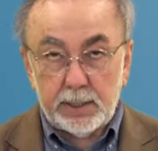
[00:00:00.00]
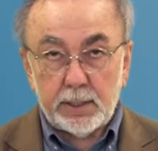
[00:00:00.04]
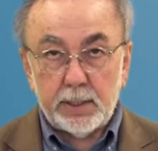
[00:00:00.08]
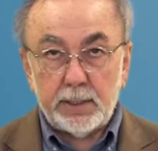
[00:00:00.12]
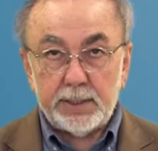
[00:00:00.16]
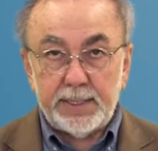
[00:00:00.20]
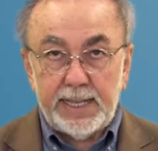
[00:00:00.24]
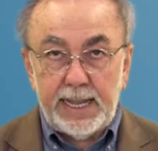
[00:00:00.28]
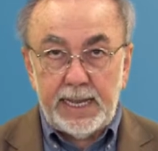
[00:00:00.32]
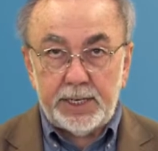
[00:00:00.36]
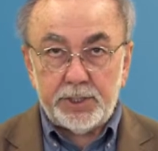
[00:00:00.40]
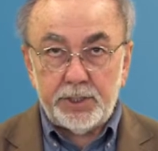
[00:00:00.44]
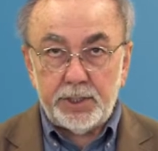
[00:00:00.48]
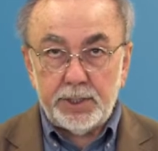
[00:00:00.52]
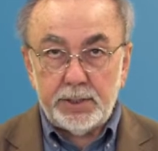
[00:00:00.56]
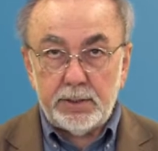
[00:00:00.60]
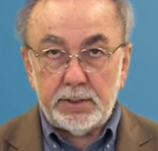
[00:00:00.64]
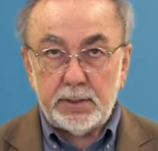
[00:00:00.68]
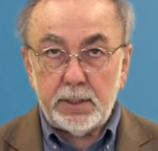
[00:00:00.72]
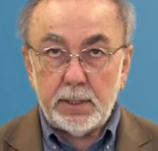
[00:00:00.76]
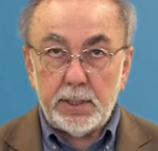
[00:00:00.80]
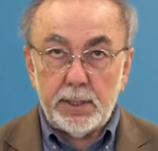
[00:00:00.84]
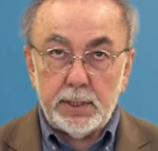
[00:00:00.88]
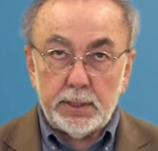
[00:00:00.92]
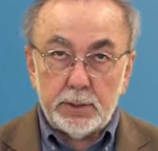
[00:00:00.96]

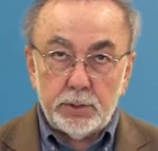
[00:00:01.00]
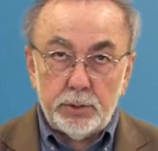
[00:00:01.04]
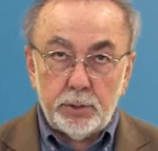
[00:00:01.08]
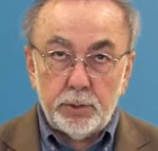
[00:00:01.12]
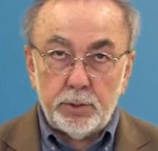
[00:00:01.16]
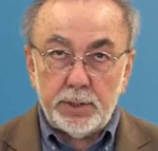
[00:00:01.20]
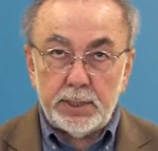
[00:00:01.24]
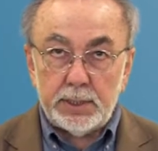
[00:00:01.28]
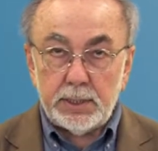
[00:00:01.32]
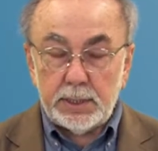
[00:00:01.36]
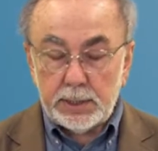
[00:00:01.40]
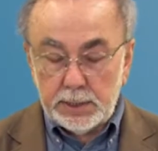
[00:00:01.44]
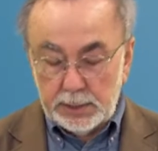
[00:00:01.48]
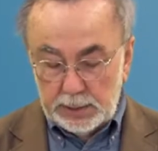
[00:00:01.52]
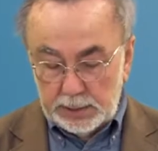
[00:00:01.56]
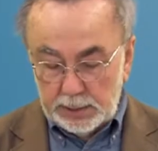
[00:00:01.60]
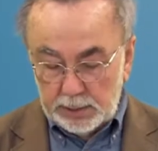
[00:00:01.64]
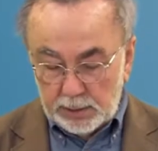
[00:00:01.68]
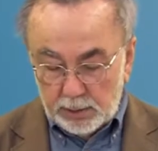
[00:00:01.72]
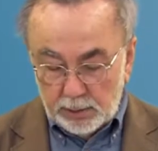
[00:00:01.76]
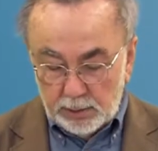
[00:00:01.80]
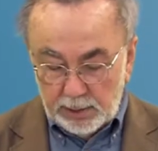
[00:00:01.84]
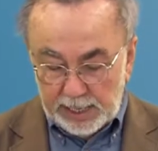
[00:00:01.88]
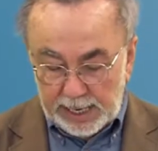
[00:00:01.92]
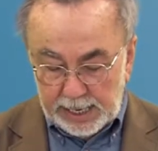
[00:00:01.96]
Connections during the
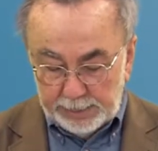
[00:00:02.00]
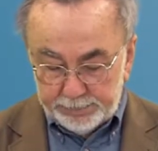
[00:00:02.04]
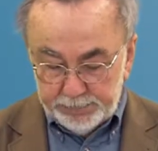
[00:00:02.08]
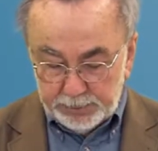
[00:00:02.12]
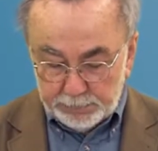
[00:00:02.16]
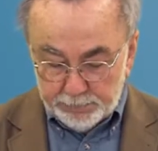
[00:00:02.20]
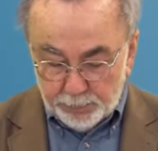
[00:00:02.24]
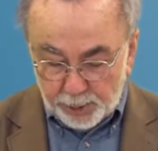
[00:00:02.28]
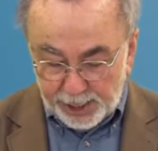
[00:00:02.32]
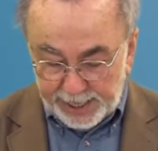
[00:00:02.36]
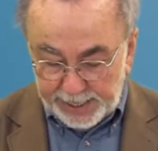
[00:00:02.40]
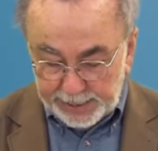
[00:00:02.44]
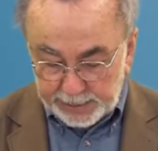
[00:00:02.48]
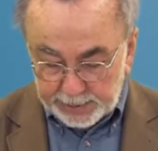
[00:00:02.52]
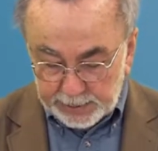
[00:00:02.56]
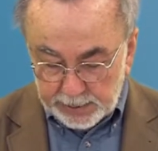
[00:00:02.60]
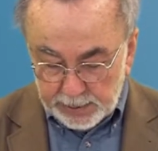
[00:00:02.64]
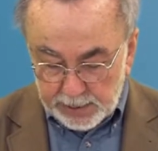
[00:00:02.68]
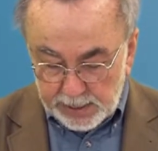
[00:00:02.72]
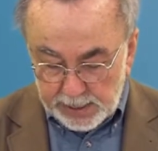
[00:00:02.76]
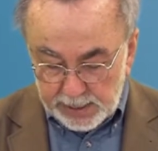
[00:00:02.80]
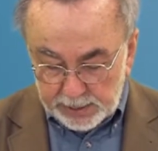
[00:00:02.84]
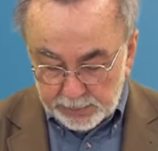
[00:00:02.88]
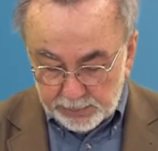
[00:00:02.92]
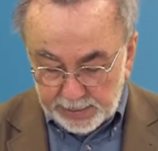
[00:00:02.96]
collapse break.
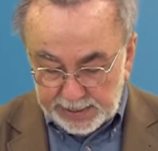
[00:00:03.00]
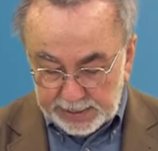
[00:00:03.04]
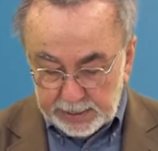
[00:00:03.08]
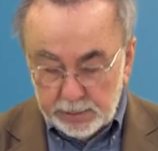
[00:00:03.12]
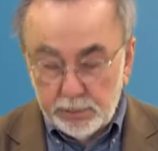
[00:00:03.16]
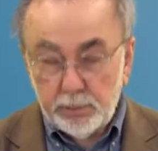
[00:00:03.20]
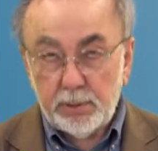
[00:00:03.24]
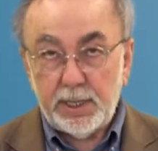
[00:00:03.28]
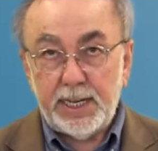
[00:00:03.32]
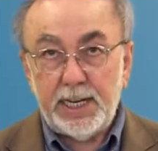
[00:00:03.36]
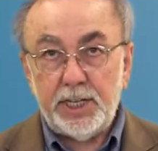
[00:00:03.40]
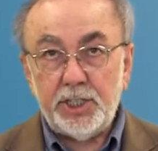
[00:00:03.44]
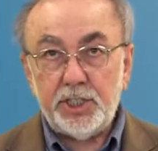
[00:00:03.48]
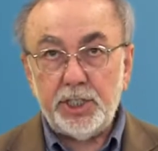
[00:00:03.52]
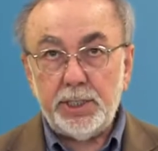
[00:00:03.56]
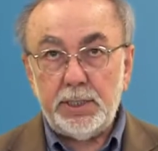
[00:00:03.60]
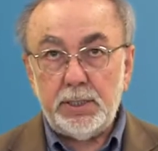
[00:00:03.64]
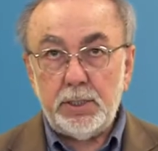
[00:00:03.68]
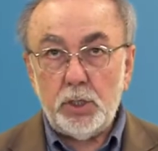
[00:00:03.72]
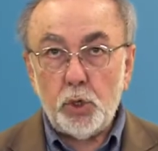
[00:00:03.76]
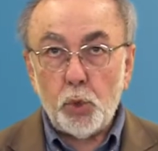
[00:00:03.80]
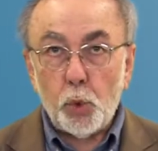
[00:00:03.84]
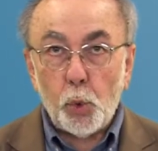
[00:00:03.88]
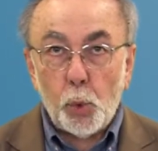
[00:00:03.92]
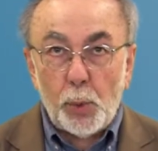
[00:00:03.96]

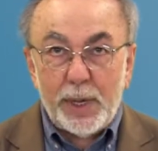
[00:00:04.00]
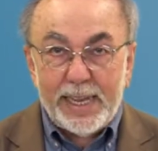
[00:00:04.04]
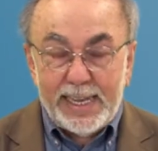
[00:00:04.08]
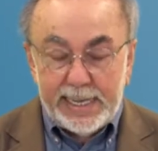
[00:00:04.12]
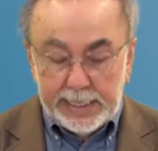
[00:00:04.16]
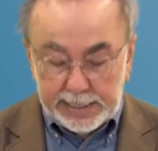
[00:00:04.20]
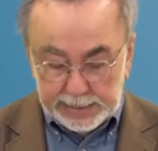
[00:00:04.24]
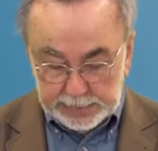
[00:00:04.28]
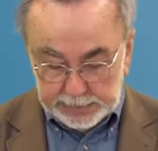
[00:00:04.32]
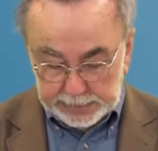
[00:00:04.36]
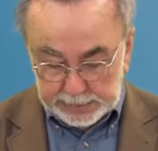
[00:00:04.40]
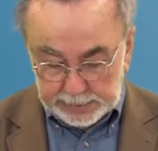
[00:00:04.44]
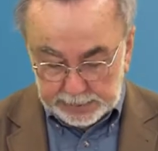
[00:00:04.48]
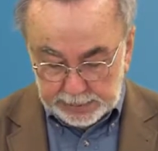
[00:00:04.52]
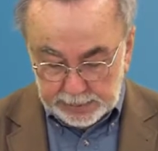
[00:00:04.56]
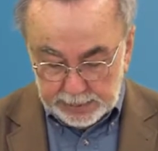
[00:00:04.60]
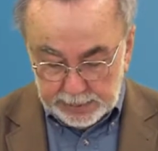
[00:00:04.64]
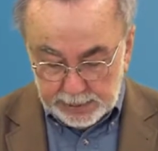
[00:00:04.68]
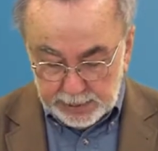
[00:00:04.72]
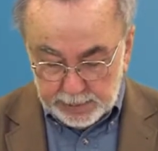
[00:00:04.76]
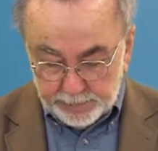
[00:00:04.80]
Regulation weakens.